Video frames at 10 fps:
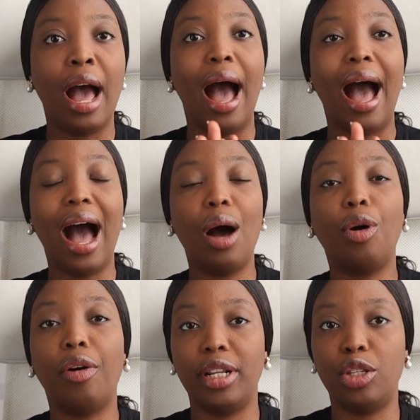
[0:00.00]

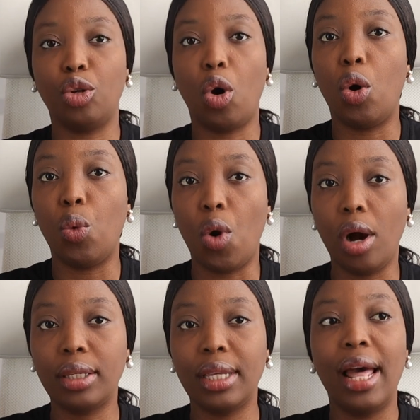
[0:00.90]
how credit score
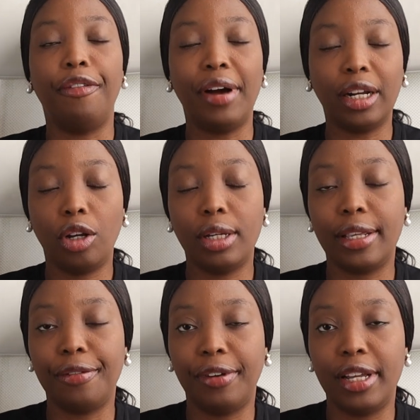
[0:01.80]
works, the factors
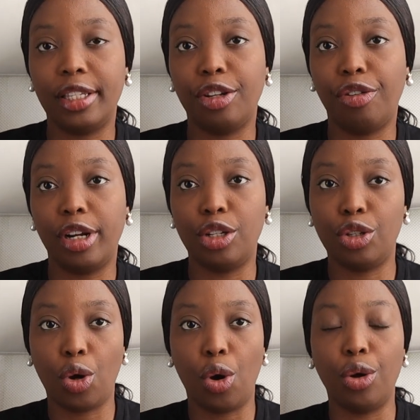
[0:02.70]
influencing credit
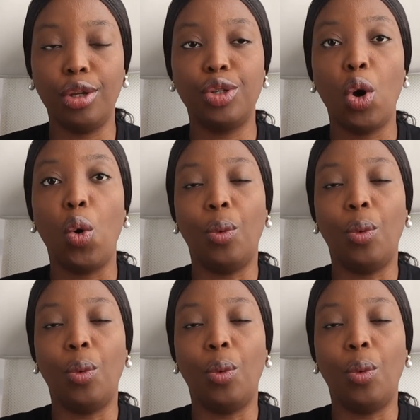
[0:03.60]
scores,